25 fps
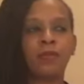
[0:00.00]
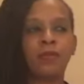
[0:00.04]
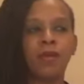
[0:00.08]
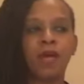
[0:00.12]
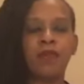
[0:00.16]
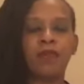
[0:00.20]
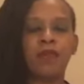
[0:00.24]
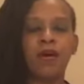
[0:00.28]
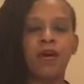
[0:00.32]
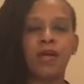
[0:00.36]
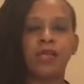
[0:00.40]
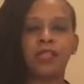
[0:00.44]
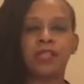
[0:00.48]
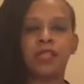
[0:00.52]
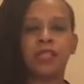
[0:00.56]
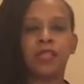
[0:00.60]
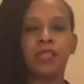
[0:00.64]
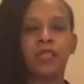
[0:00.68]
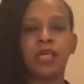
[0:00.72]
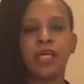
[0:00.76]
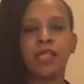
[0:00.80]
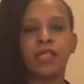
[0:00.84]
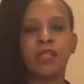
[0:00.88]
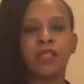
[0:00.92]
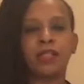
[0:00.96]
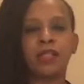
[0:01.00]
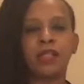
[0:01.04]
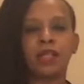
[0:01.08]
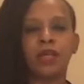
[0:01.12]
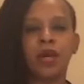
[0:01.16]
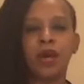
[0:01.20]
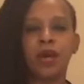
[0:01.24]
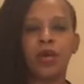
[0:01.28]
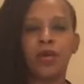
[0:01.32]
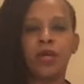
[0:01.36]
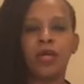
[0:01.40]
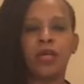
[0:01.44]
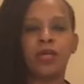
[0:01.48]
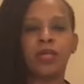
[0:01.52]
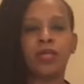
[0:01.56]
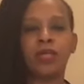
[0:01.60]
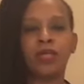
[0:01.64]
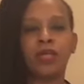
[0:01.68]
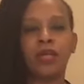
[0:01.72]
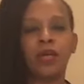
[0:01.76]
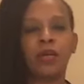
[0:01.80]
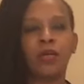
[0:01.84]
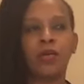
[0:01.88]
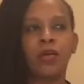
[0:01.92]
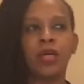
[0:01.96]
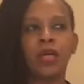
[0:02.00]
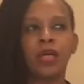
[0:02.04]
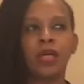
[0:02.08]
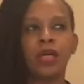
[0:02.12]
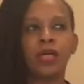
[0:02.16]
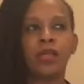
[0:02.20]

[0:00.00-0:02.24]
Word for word: but I've always collected the current, you know,